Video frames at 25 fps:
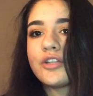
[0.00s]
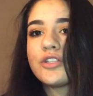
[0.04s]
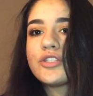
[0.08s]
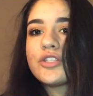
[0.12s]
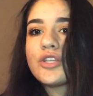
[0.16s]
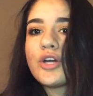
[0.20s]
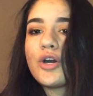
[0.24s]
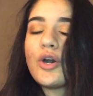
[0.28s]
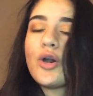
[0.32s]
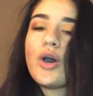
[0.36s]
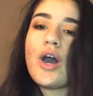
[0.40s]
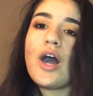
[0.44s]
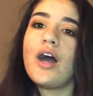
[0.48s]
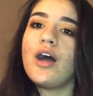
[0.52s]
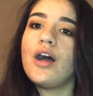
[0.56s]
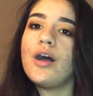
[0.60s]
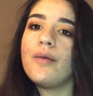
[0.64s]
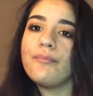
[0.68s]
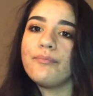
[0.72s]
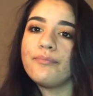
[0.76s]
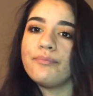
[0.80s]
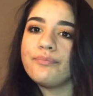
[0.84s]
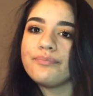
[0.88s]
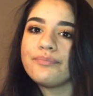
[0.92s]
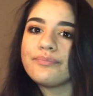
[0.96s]
So
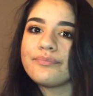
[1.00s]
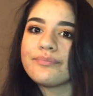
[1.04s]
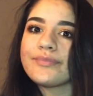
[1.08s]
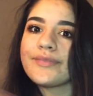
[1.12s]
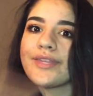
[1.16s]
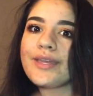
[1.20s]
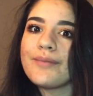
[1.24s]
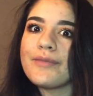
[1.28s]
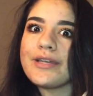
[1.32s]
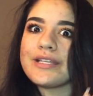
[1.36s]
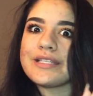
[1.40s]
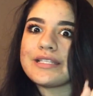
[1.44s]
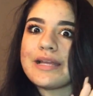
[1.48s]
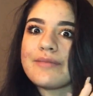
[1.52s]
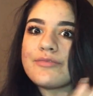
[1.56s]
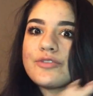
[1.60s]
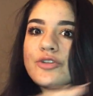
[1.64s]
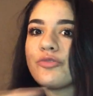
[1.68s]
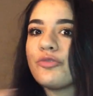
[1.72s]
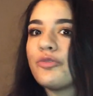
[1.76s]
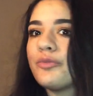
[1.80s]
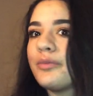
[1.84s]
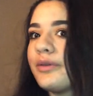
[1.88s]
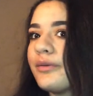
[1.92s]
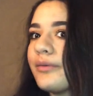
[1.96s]
my
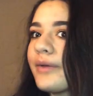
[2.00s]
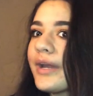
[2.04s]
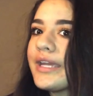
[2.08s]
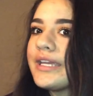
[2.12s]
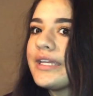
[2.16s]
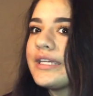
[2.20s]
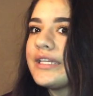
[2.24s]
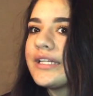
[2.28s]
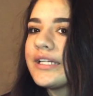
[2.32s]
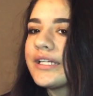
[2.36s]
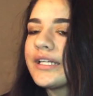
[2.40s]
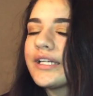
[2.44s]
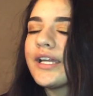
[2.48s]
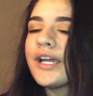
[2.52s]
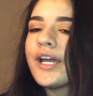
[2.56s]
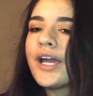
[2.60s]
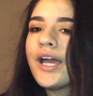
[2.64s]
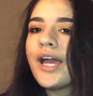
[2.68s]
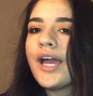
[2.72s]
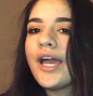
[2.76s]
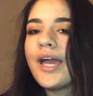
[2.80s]
Snapchat will be right here,